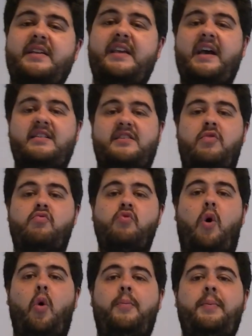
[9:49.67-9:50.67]
He has a
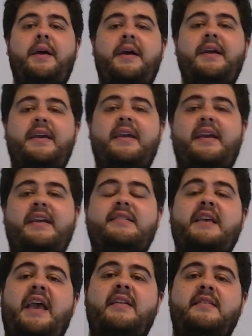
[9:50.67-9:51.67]
rope in
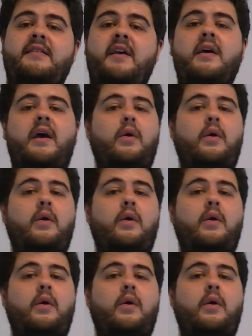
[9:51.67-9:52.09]
his hands,